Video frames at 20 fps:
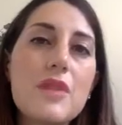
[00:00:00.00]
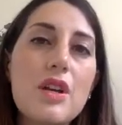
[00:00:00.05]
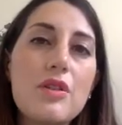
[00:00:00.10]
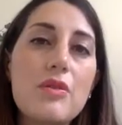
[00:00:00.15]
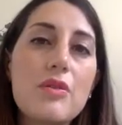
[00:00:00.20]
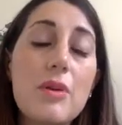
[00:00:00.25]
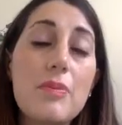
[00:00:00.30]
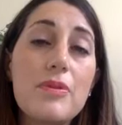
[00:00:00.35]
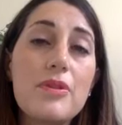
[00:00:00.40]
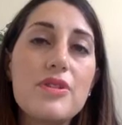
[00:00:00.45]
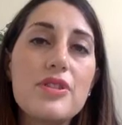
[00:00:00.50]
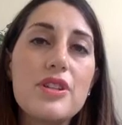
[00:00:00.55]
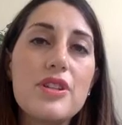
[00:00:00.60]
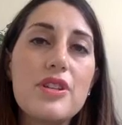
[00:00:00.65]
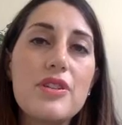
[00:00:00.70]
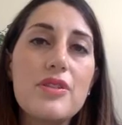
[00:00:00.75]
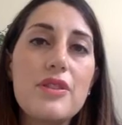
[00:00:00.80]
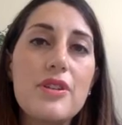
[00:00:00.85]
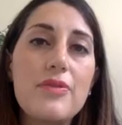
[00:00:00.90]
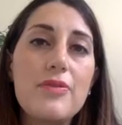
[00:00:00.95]
are
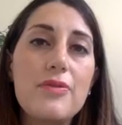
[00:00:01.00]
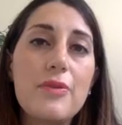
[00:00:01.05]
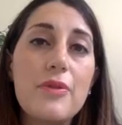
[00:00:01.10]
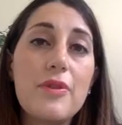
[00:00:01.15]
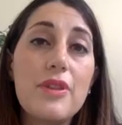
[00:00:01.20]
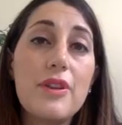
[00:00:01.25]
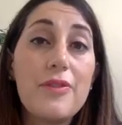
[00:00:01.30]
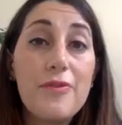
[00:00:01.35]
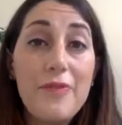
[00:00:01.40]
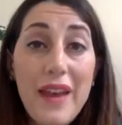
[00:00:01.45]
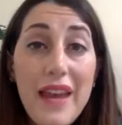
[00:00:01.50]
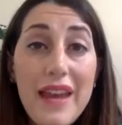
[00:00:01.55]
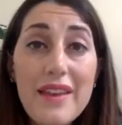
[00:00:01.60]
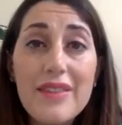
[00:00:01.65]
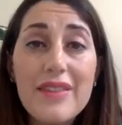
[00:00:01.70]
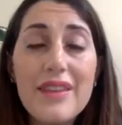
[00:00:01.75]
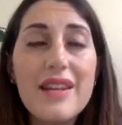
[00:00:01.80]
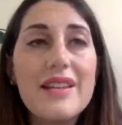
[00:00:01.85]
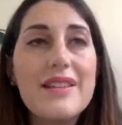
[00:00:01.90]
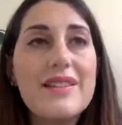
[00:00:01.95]
persecuted for their faith.
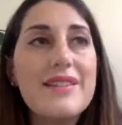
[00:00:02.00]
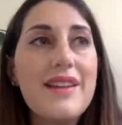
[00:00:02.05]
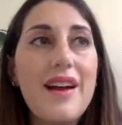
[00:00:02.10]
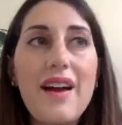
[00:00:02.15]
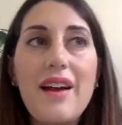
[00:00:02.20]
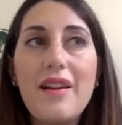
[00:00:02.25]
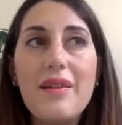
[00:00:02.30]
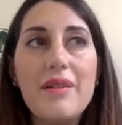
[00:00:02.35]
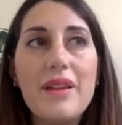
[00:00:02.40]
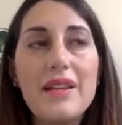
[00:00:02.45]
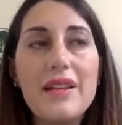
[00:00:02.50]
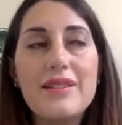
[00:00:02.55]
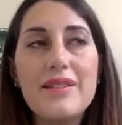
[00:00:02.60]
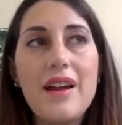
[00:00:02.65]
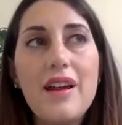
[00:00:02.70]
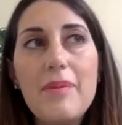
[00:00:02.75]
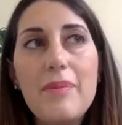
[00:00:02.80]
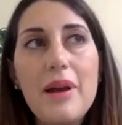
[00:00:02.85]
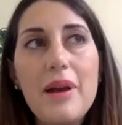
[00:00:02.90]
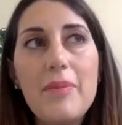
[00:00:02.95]
And it's not
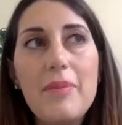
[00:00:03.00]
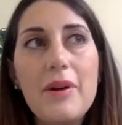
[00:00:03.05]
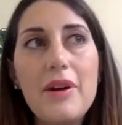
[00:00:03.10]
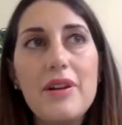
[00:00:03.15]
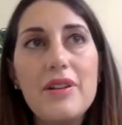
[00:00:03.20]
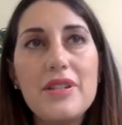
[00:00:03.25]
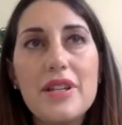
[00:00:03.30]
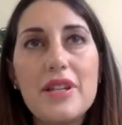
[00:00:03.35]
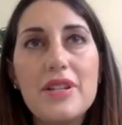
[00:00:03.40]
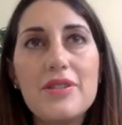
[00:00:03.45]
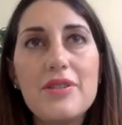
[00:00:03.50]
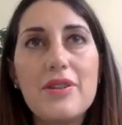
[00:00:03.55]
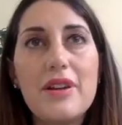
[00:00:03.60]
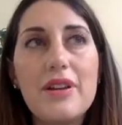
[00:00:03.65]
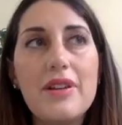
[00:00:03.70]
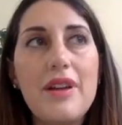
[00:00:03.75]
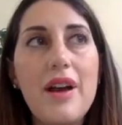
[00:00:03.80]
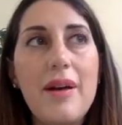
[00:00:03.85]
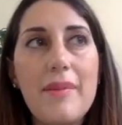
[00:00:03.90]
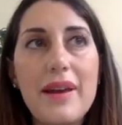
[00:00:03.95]
about politics or
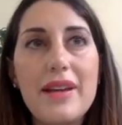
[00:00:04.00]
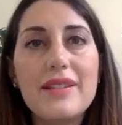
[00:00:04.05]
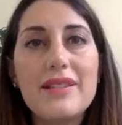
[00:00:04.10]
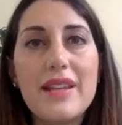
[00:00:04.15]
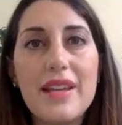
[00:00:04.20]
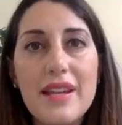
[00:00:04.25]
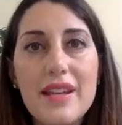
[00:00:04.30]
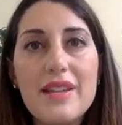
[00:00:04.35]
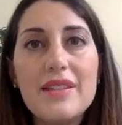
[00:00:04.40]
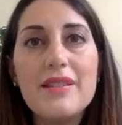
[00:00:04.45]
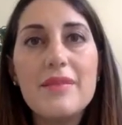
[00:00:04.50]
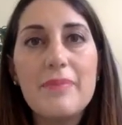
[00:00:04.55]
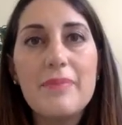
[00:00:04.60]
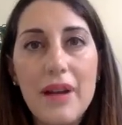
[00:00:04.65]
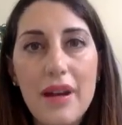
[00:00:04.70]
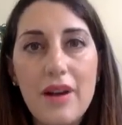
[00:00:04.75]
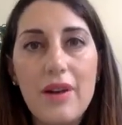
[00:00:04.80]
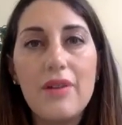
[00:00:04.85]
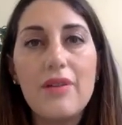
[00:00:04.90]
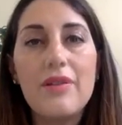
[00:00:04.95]
economics. It is
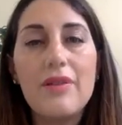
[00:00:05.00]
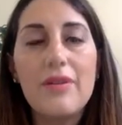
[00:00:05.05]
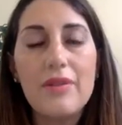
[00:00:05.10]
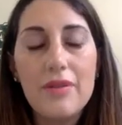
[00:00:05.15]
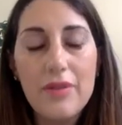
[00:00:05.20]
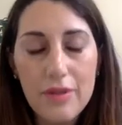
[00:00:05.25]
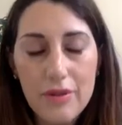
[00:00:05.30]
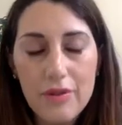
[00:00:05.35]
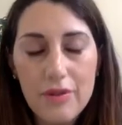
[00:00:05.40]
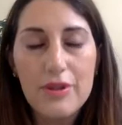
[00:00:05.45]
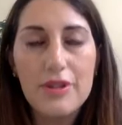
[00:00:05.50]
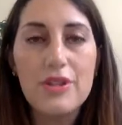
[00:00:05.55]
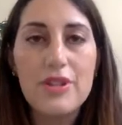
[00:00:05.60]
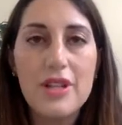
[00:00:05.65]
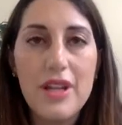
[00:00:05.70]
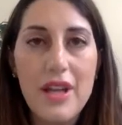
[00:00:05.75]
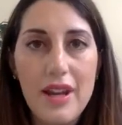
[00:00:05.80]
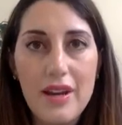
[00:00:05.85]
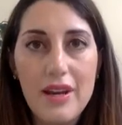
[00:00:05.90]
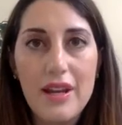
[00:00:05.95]
about
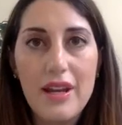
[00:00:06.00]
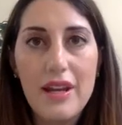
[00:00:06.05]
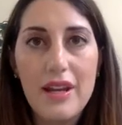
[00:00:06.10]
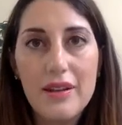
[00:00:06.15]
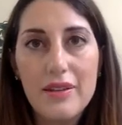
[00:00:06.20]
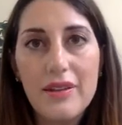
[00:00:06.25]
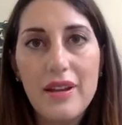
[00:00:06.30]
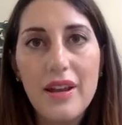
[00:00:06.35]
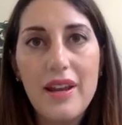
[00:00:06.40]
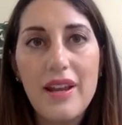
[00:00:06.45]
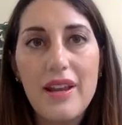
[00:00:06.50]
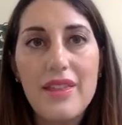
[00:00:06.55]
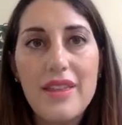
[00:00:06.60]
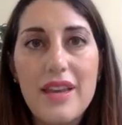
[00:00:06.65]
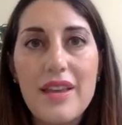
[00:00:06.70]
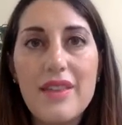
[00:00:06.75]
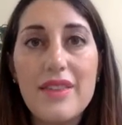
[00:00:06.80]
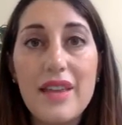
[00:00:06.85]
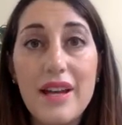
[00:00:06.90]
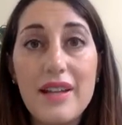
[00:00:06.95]
Christianity. And I
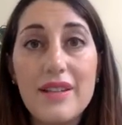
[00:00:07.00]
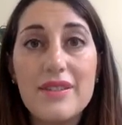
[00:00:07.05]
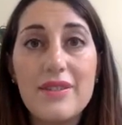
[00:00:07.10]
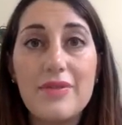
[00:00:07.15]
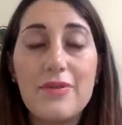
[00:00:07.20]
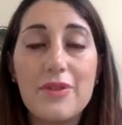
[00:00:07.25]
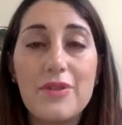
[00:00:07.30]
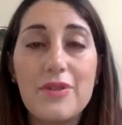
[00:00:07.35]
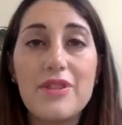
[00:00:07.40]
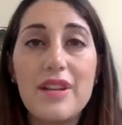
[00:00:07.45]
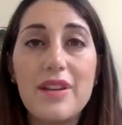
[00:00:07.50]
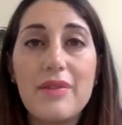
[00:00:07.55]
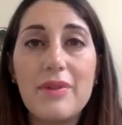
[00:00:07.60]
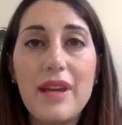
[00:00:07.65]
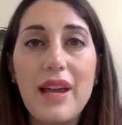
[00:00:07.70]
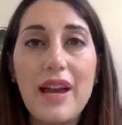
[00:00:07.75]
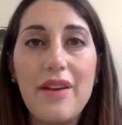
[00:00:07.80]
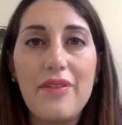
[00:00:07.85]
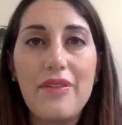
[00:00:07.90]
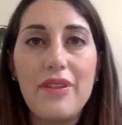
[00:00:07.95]
think that's the first thing we
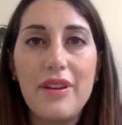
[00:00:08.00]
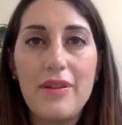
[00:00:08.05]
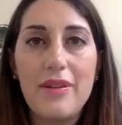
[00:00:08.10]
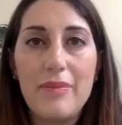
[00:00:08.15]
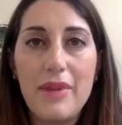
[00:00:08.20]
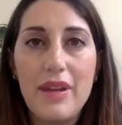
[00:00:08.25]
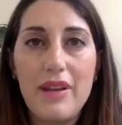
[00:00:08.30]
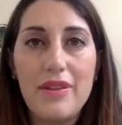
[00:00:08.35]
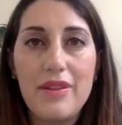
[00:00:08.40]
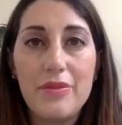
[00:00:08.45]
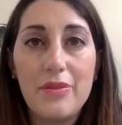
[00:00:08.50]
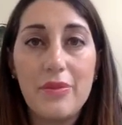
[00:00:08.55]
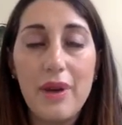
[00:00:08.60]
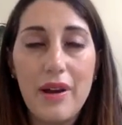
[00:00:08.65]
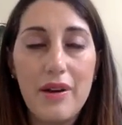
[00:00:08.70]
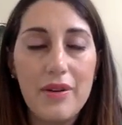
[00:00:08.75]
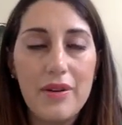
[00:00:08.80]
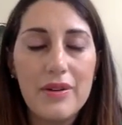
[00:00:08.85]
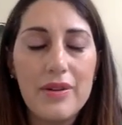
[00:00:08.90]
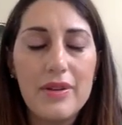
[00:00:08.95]
have to admit as
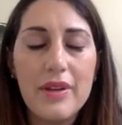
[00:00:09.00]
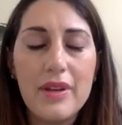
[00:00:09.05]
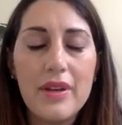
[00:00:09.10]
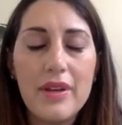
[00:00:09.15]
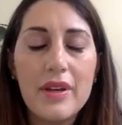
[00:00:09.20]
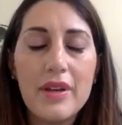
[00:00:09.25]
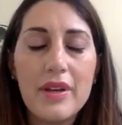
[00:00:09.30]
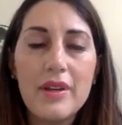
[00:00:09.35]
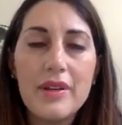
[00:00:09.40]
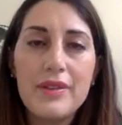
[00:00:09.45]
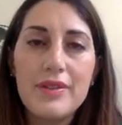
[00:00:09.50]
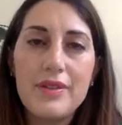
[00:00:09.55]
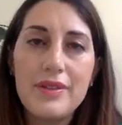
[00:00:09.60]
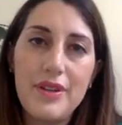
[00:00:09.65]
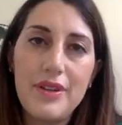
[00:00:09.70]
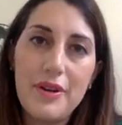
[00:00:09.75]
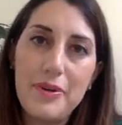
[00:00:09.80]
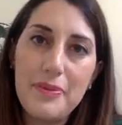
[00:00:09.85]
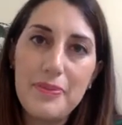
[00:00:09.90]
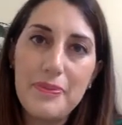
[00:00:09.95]
well.
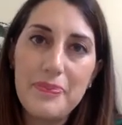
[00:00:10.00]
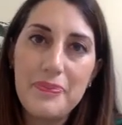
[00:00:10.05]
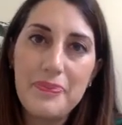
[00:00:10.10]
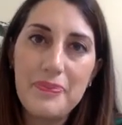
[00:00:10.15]
So